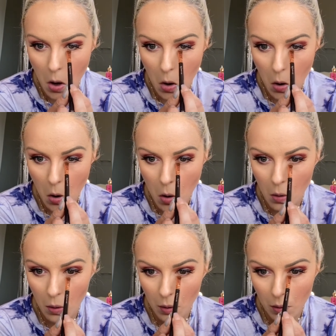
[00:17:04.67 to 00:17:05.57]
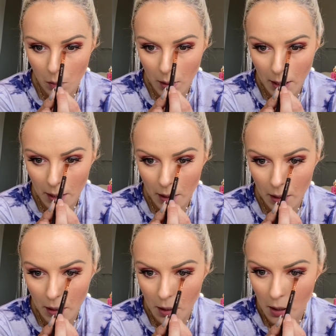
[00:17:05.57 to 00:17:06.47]
all the way
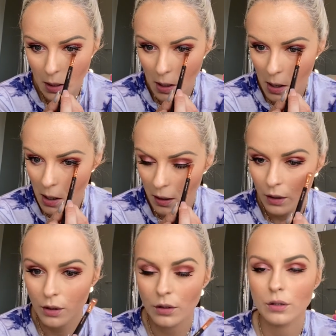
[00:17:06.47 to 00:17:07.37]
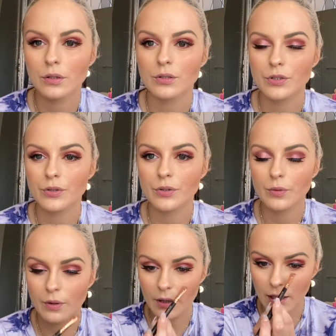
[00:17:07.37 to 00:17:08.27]

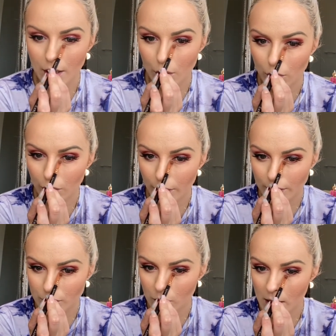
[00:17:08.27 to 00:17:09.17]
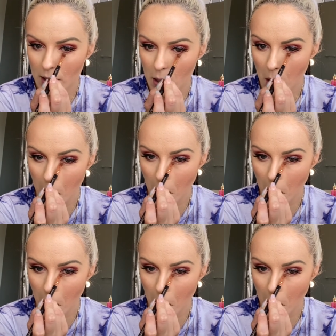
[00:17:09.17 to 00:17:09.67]
to the inner corner as well,